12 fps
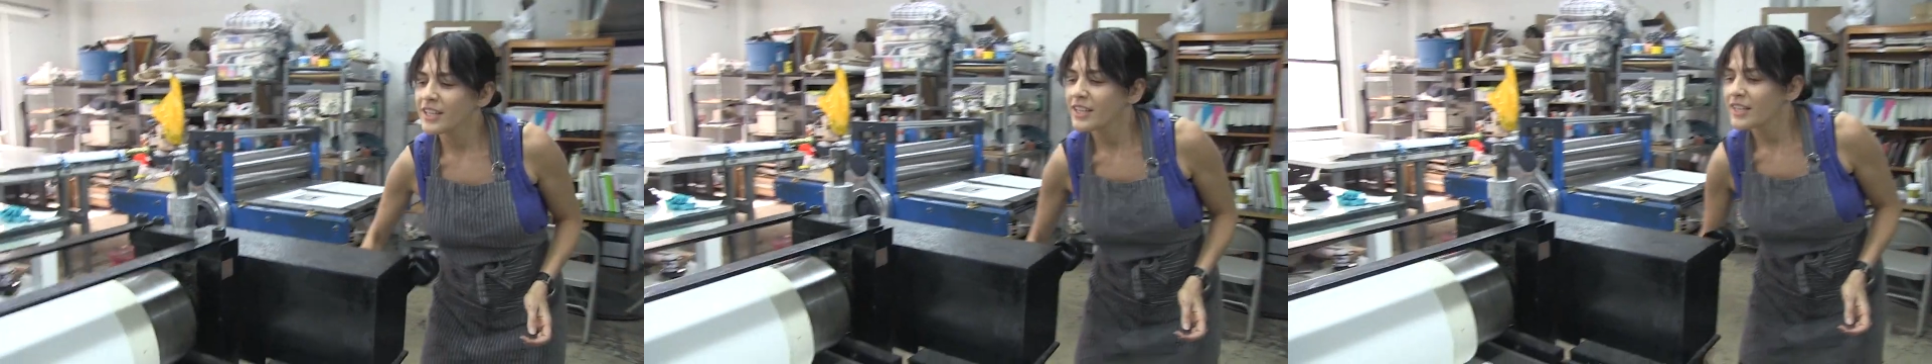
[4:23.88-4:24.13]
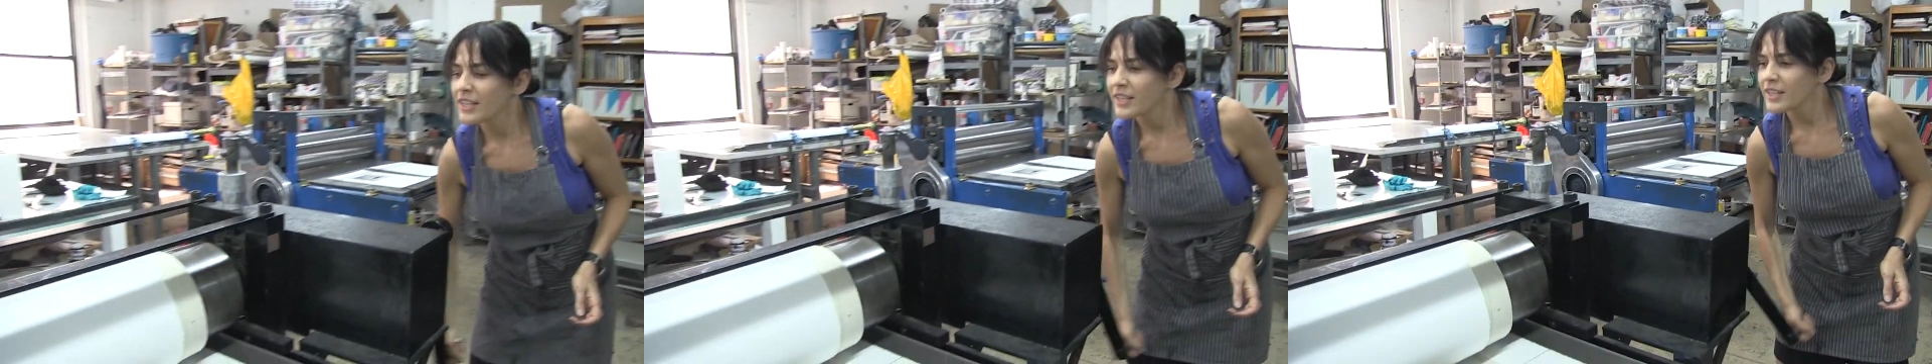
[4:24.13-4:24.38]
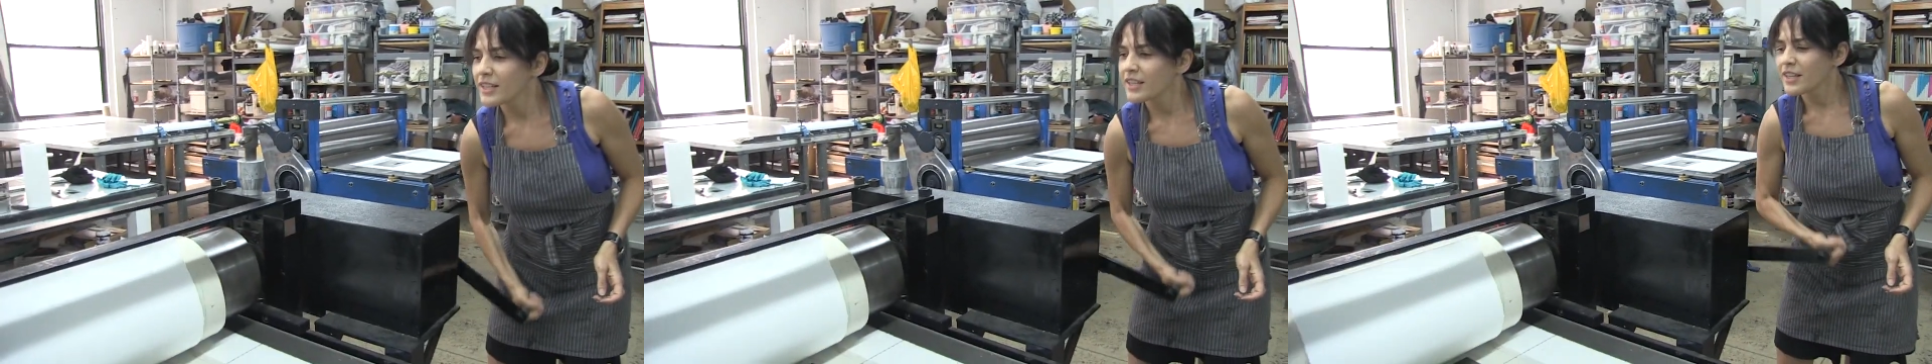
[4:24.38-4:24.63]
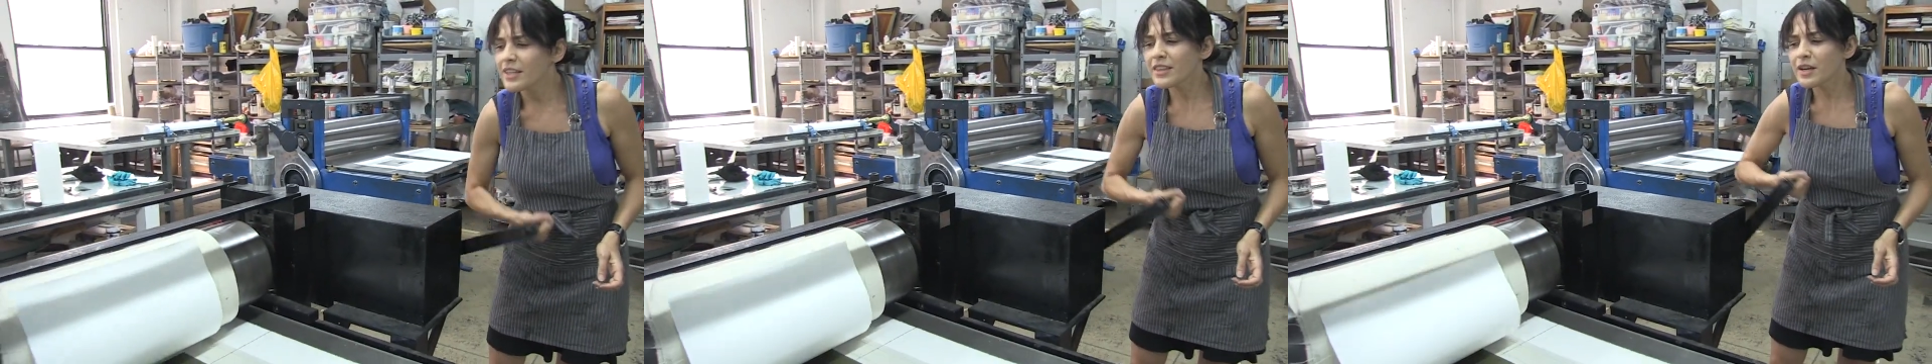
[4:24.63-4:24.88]

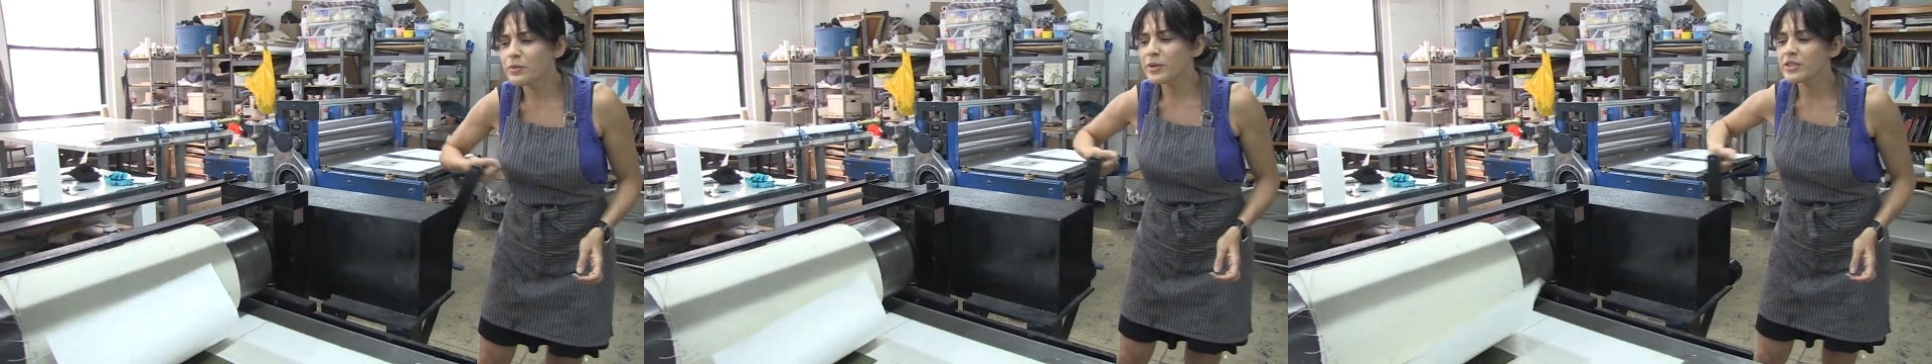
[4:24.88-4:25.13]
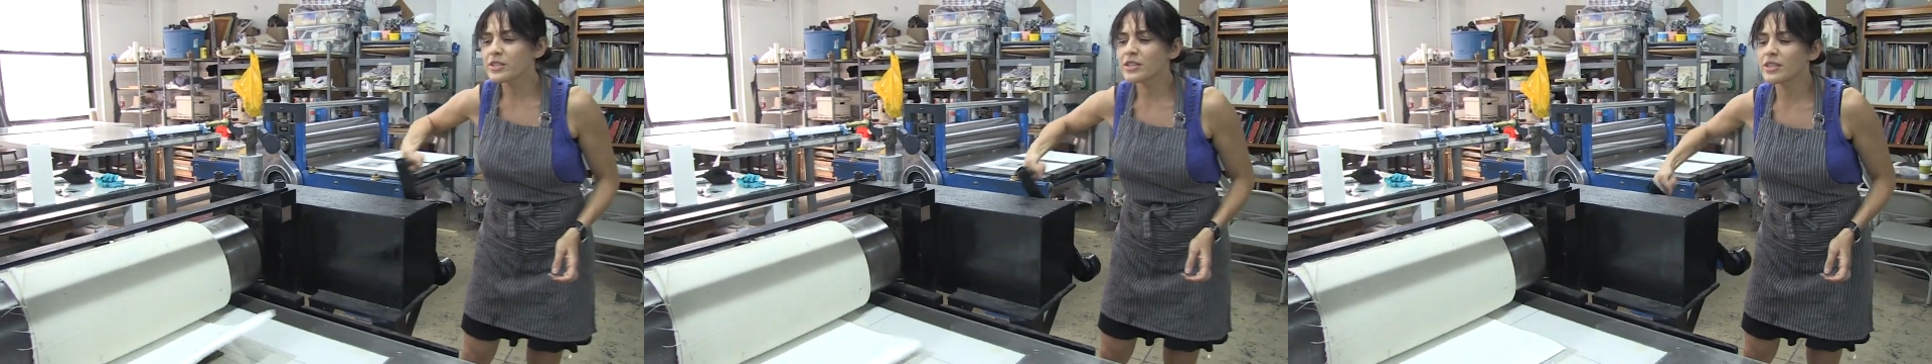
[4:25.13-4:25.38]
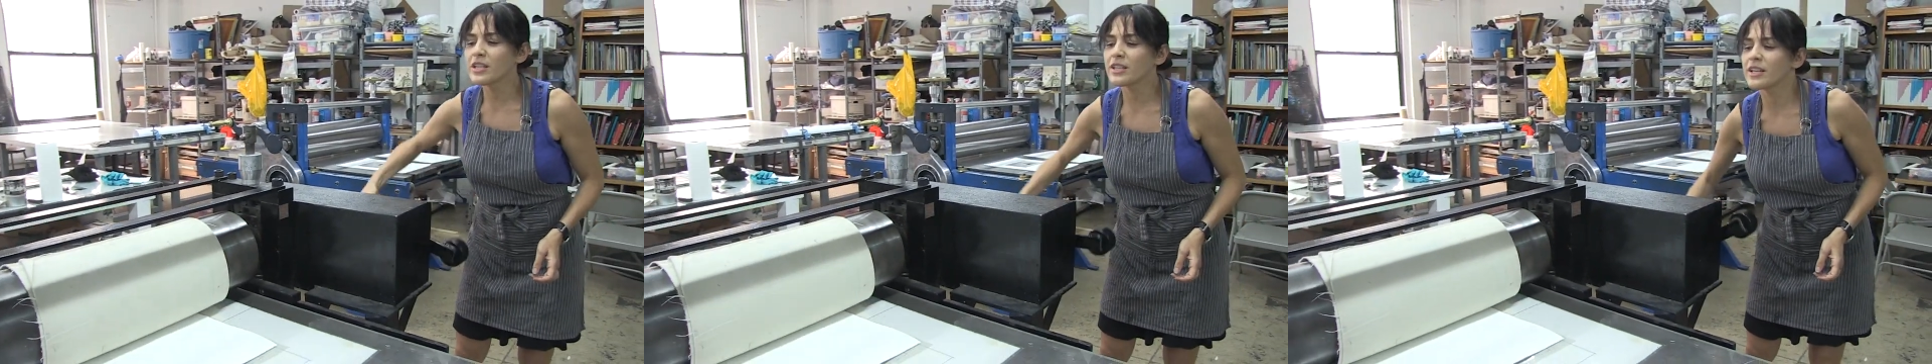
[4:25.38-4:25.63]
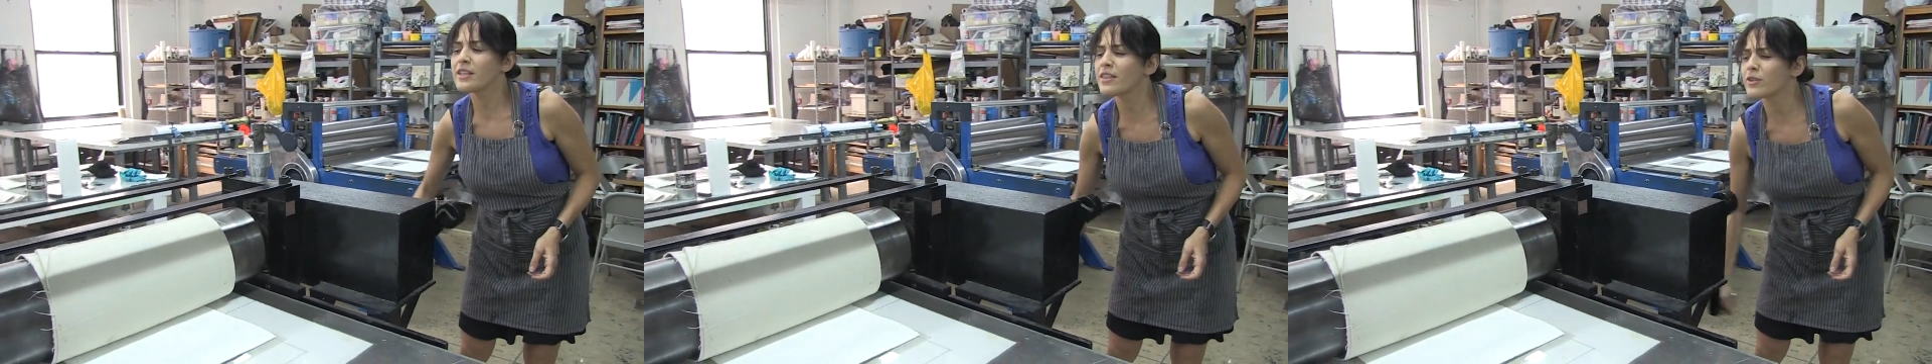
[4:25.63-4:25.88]
I think that wears thin.
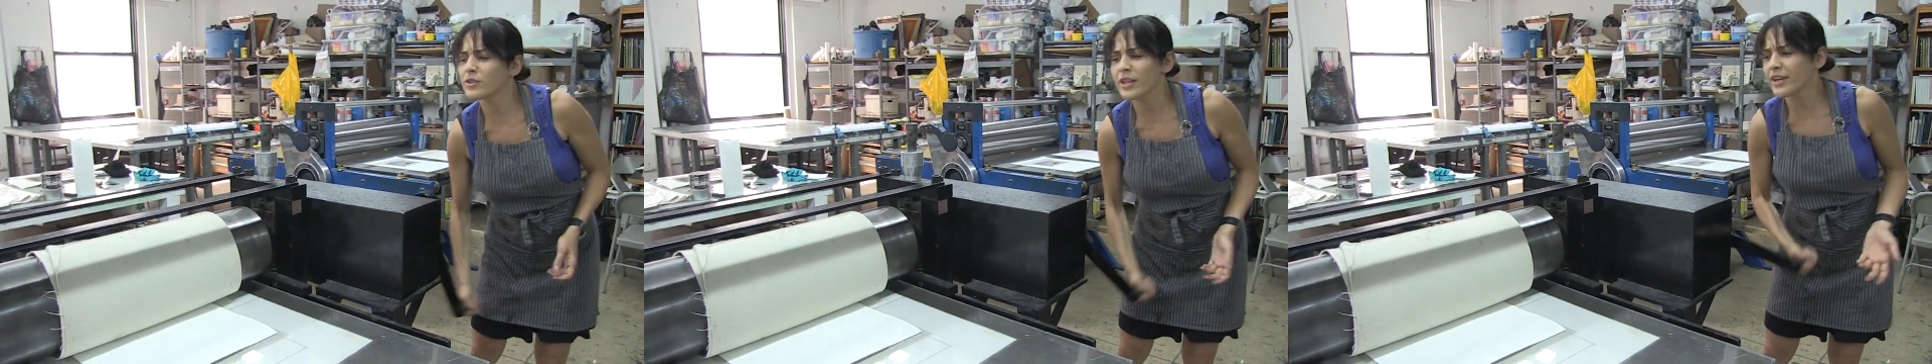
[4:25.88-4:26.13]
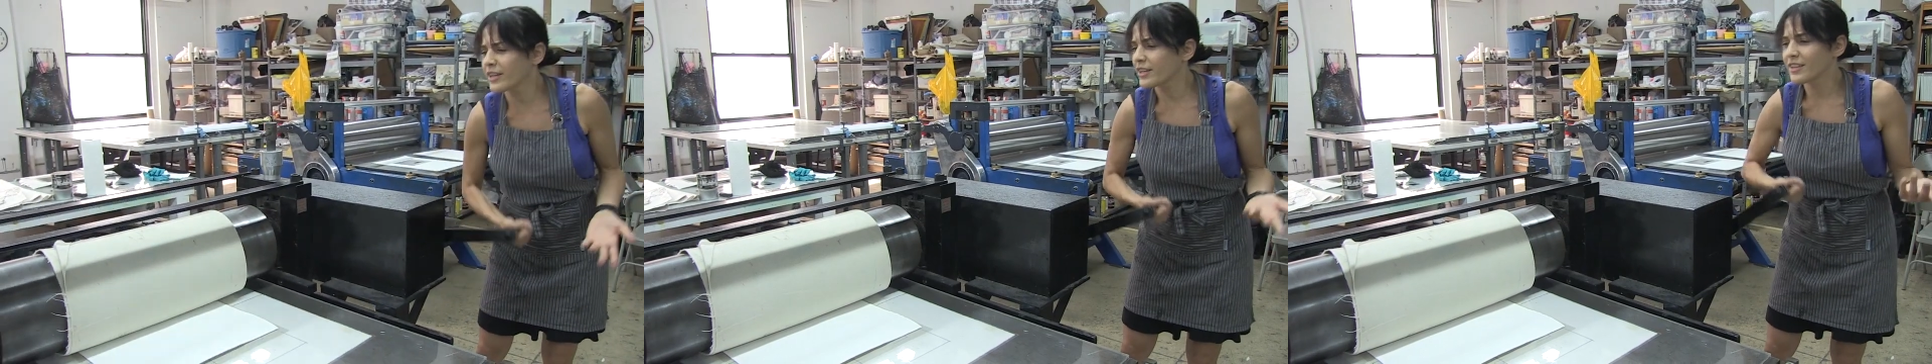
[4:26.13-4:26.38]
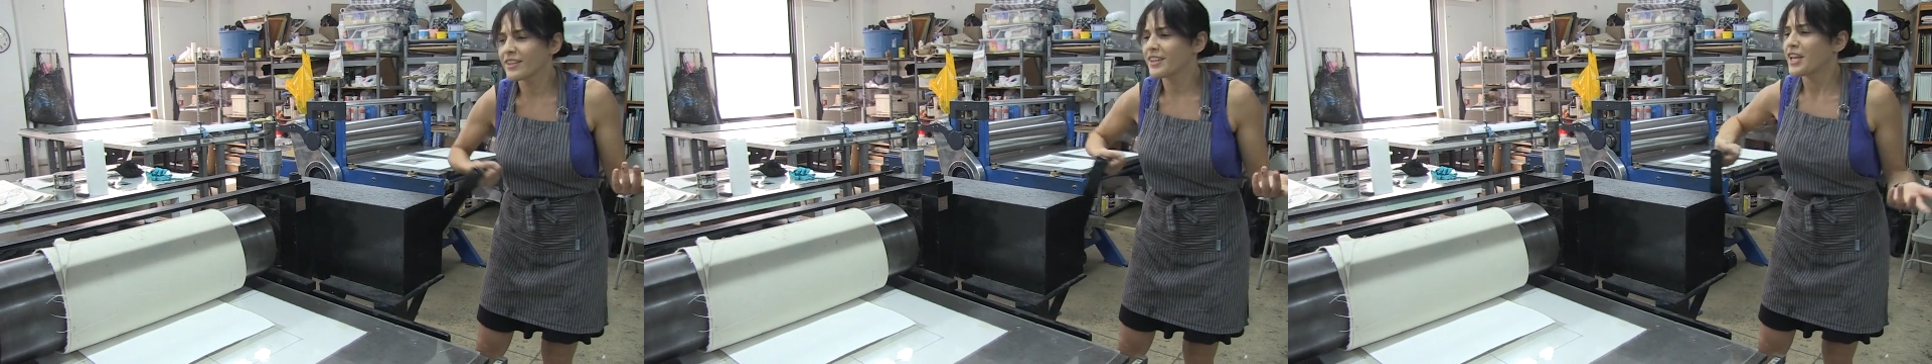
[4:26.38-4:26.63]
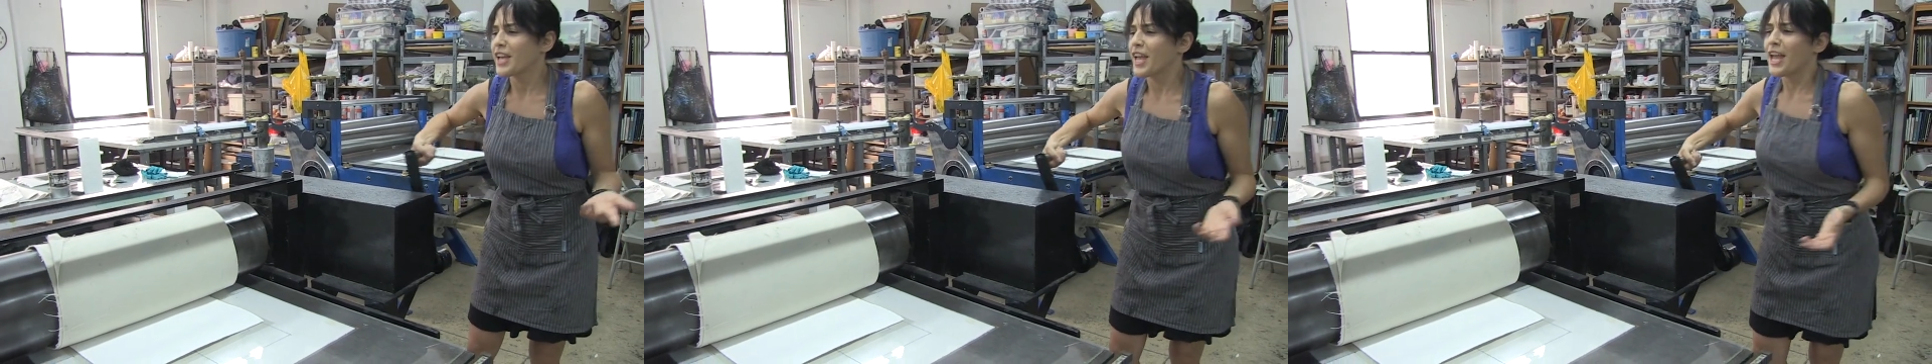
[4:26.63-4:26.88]
And then they're like
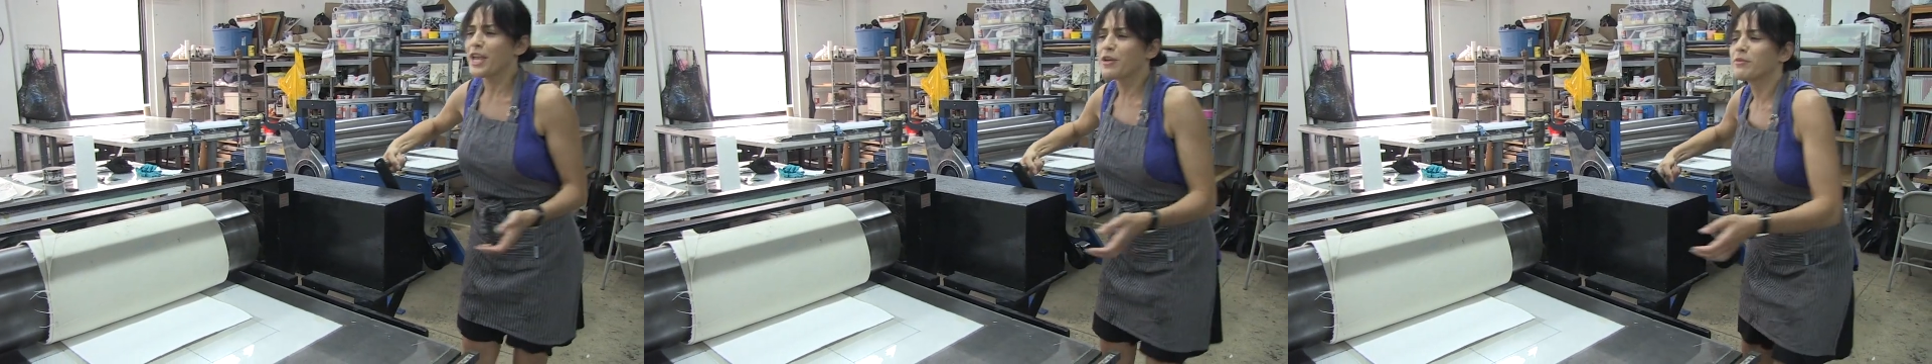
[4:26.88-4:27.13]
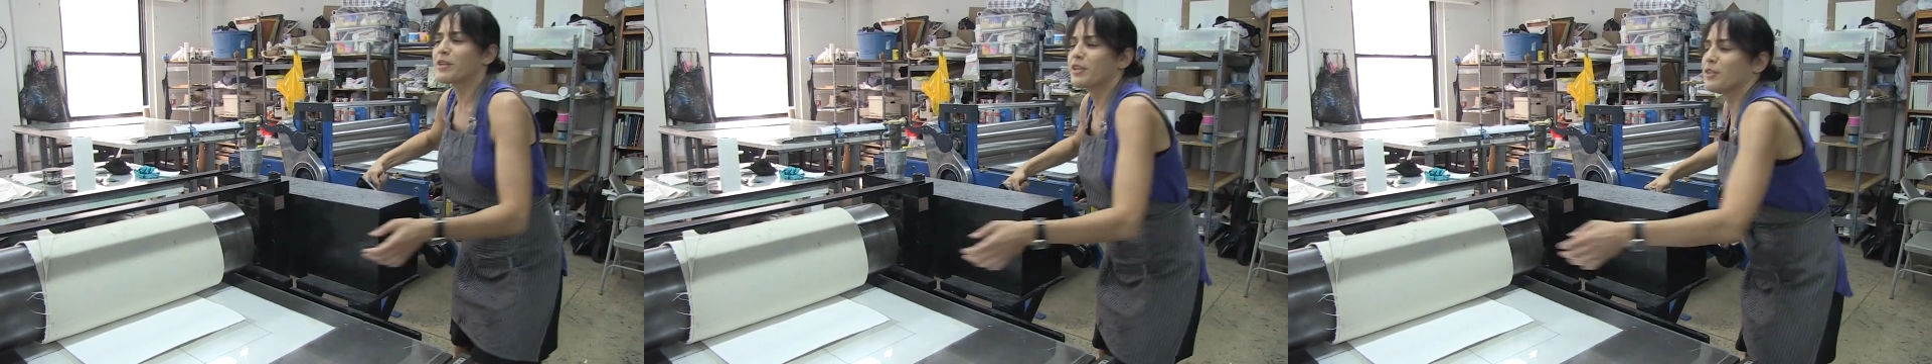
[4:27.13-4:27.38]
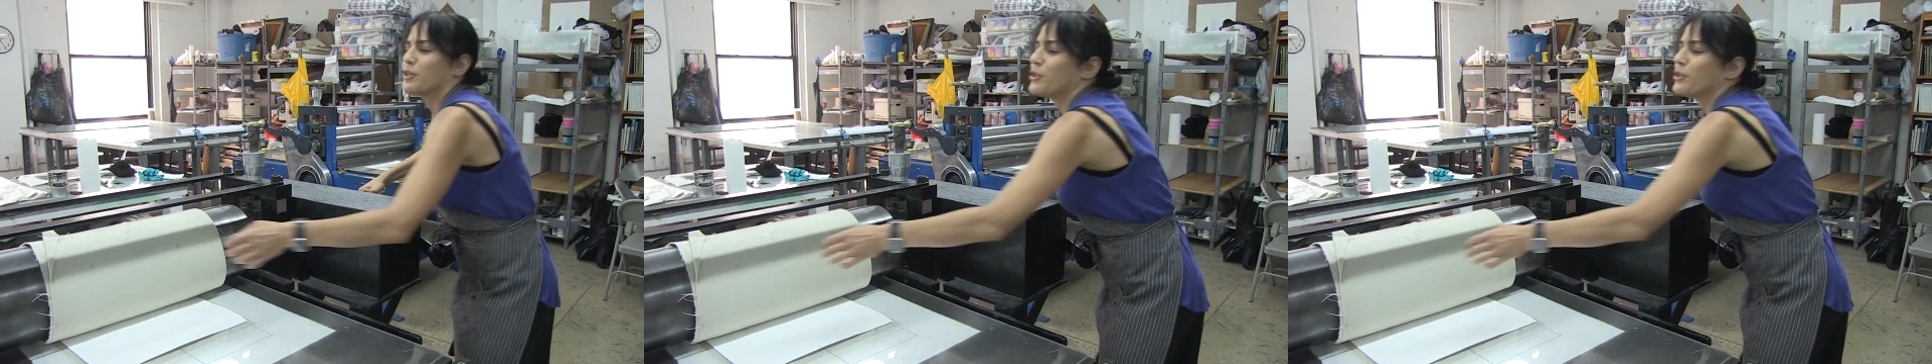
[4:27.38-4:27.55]
angry at